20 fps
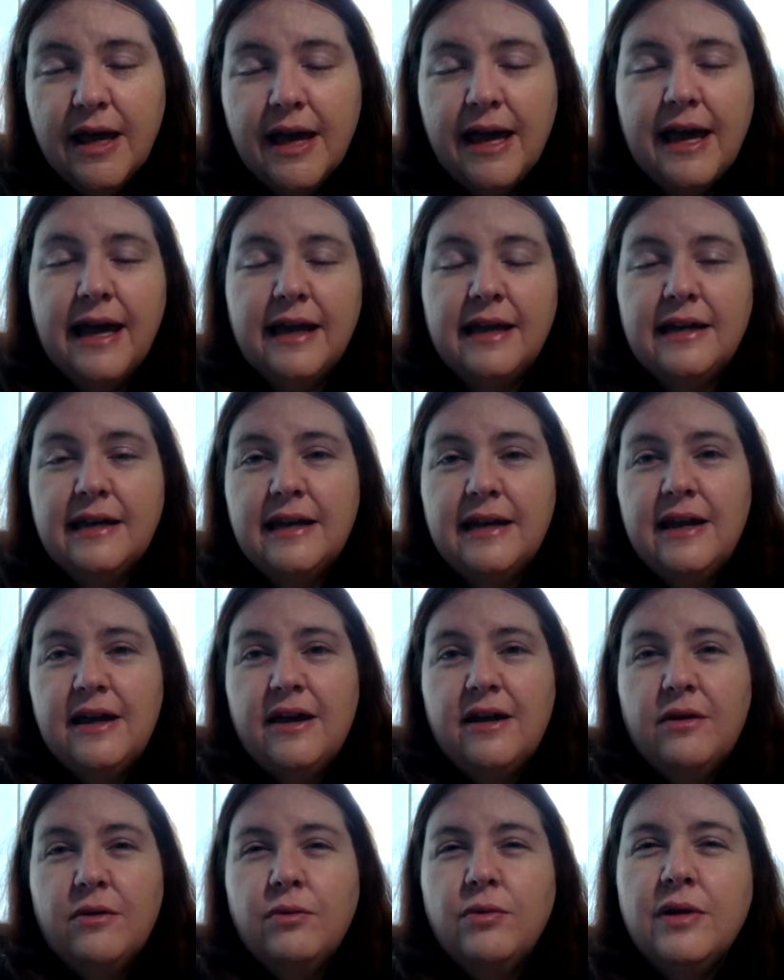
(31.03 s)
And
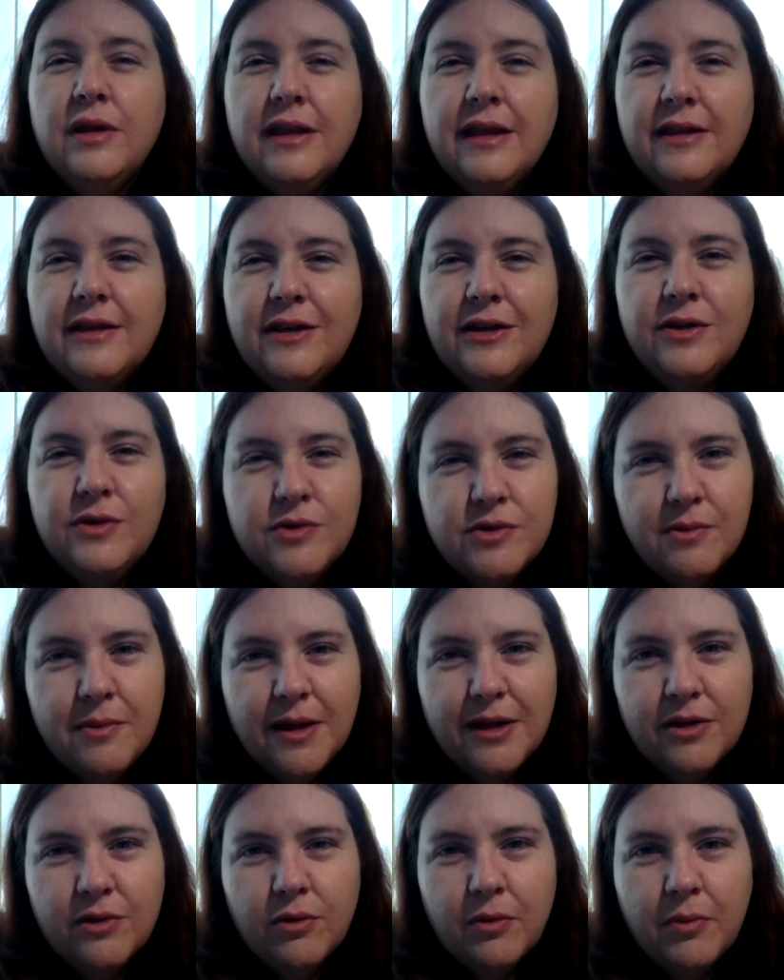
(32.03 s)
really the user
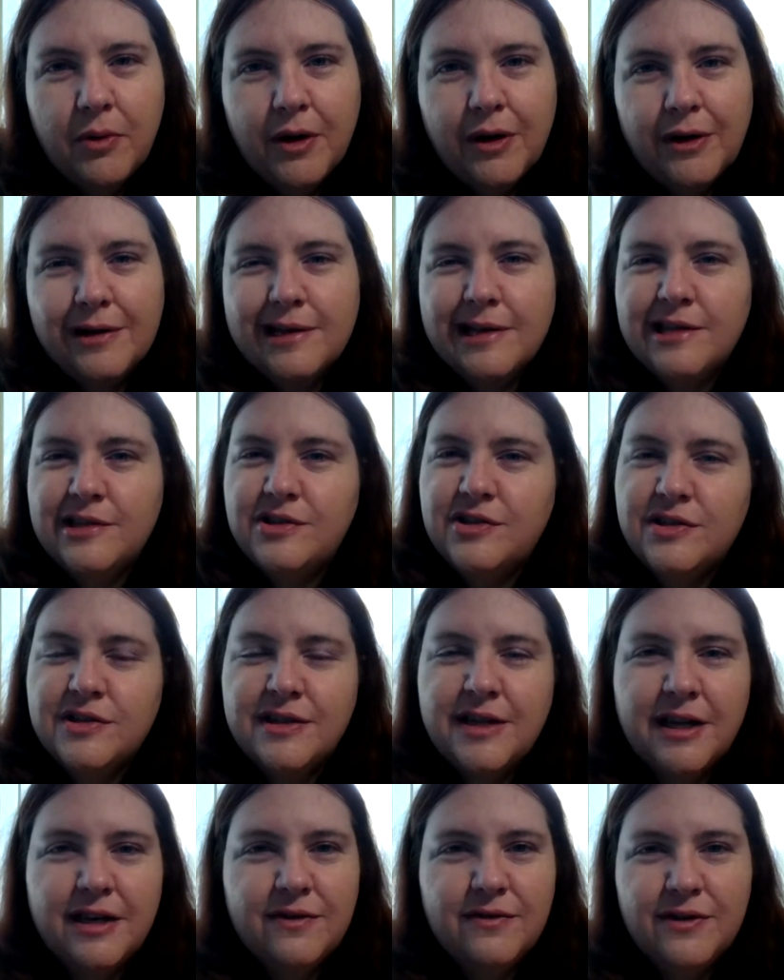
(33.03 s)
manual part is just
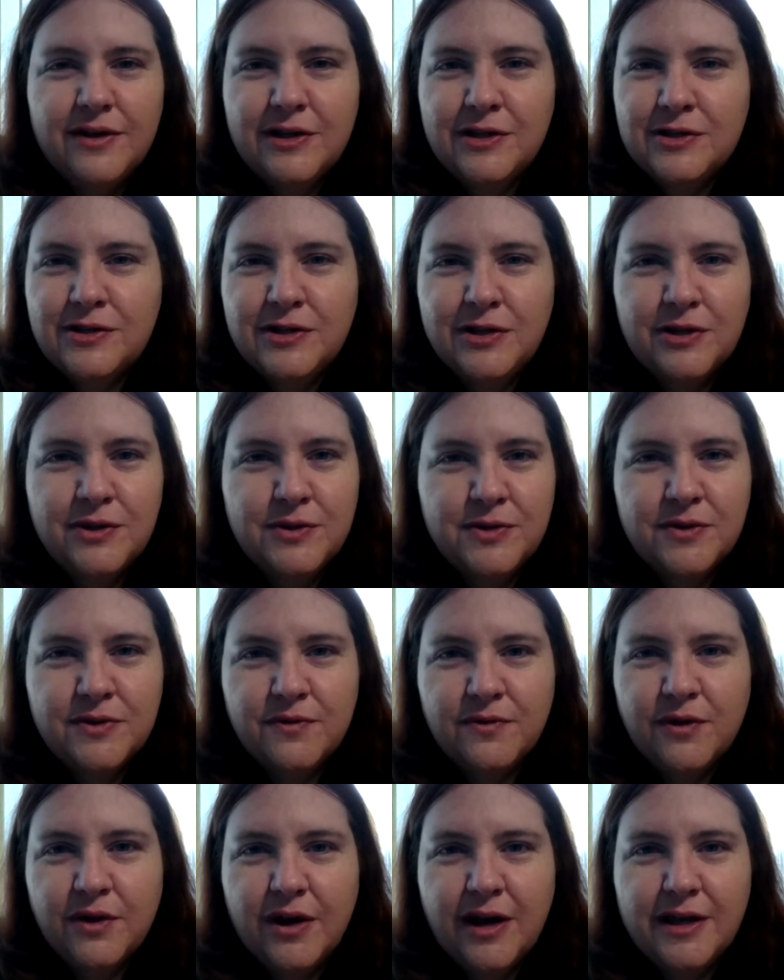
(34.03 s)
kind of an excuse
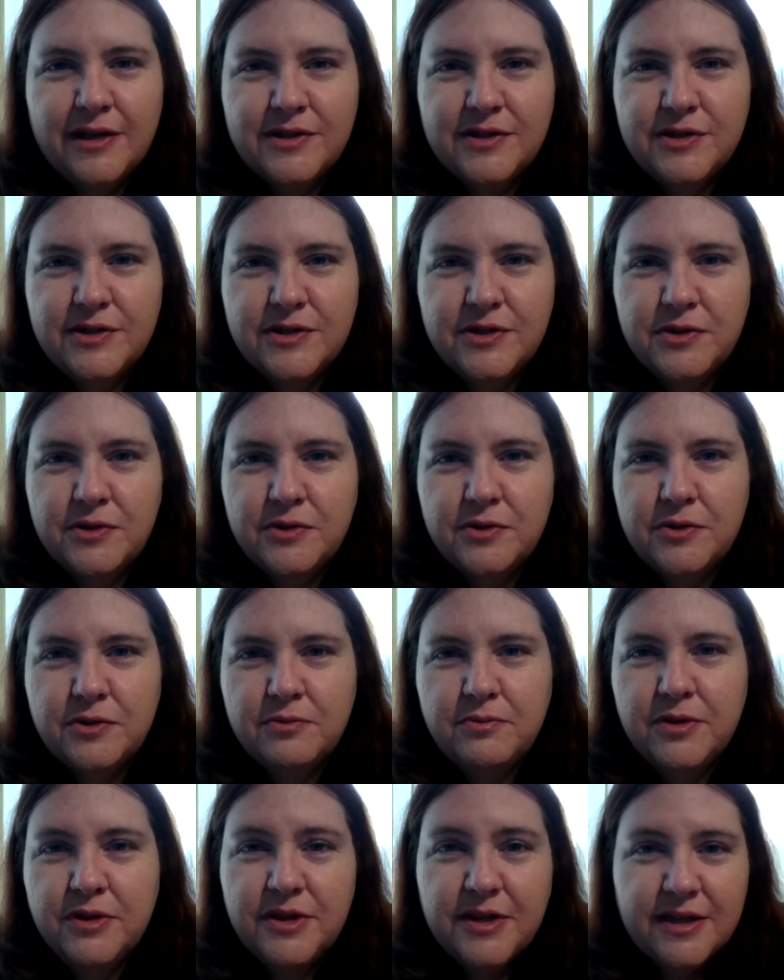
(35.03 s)
for us to
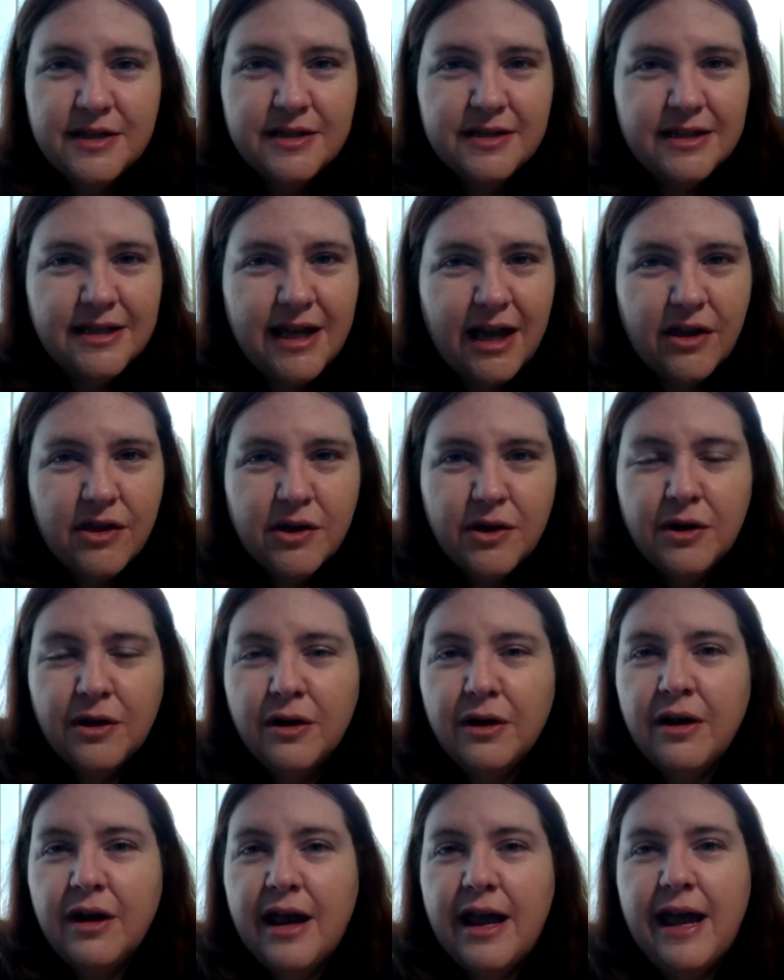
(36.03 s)
put things
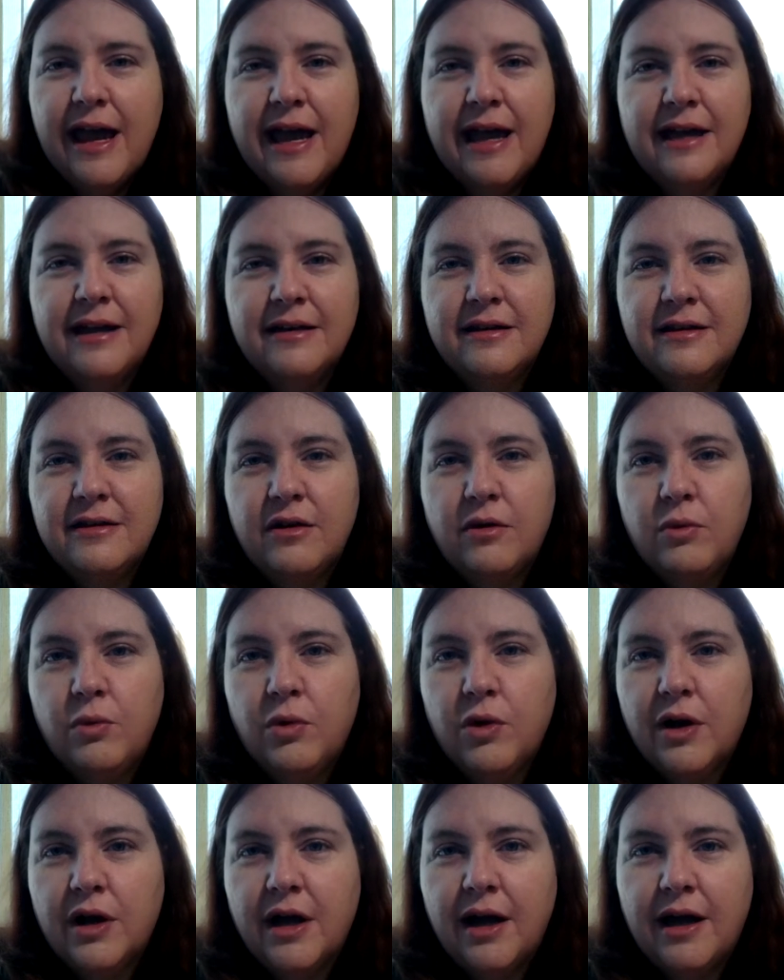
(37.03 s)
together and
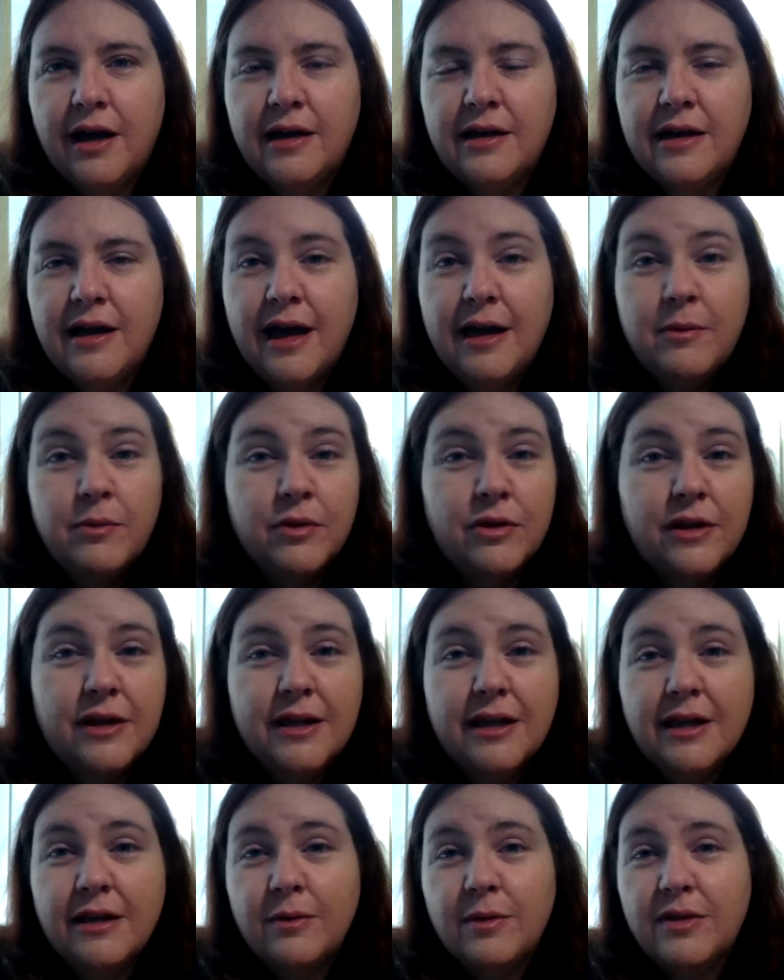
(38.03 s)
work on
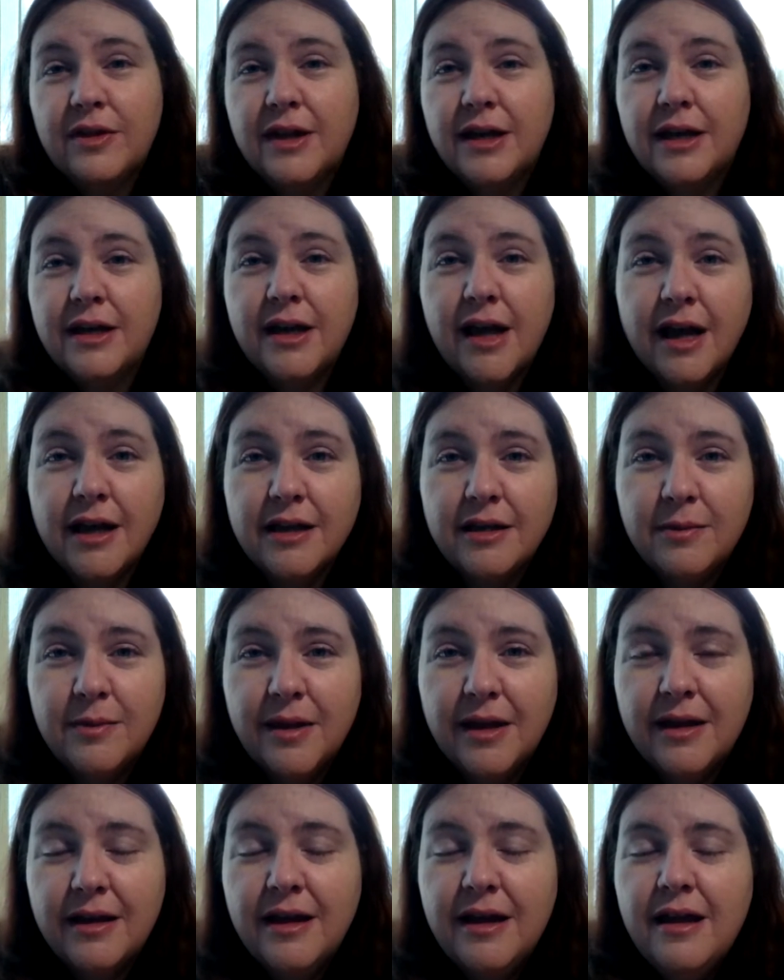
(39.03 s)
hyperlinking within a
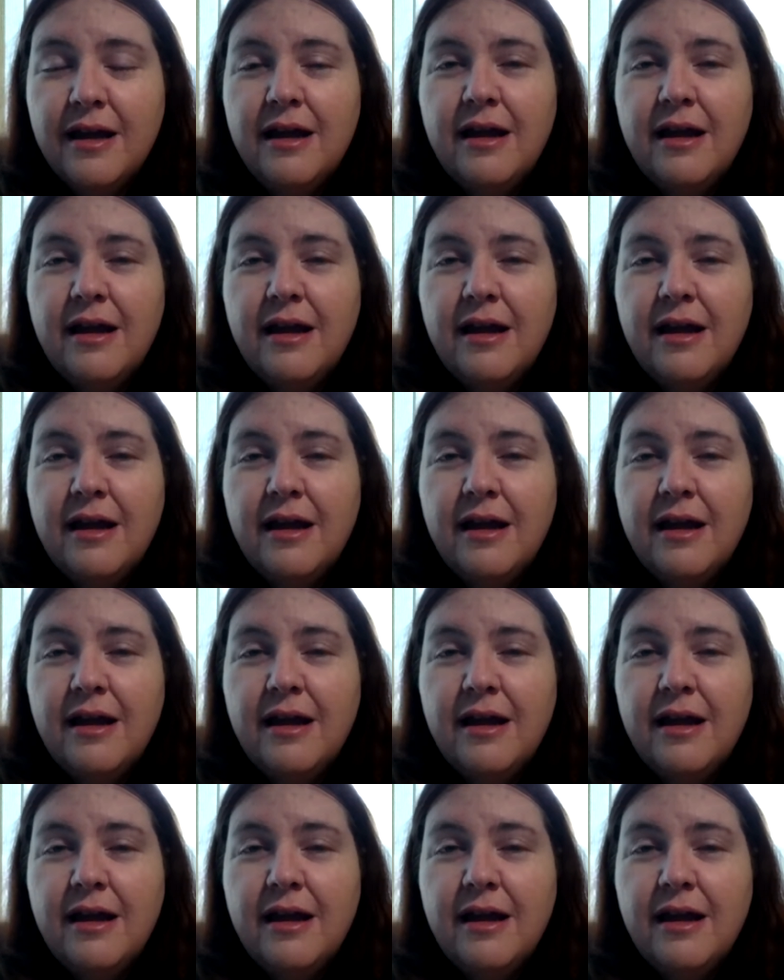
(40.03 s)
document.